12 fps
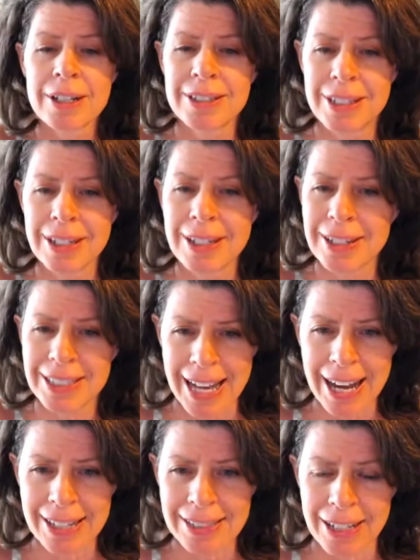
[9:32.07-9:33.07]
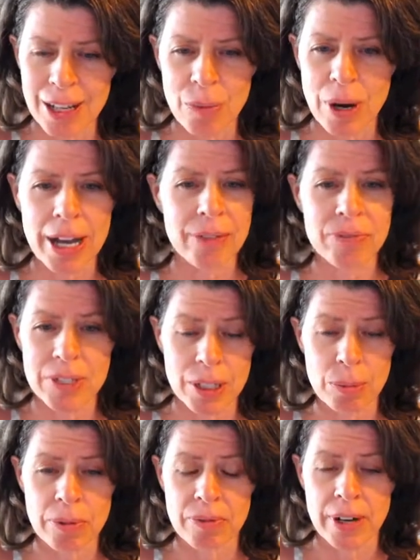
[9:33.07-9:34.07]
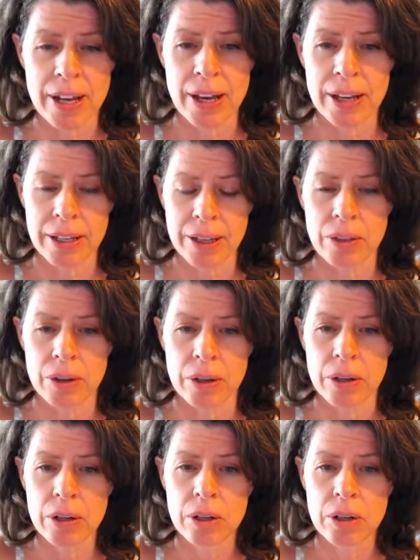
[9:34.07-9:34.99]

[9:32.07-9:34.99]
Dad's second wife, didn't provide that either.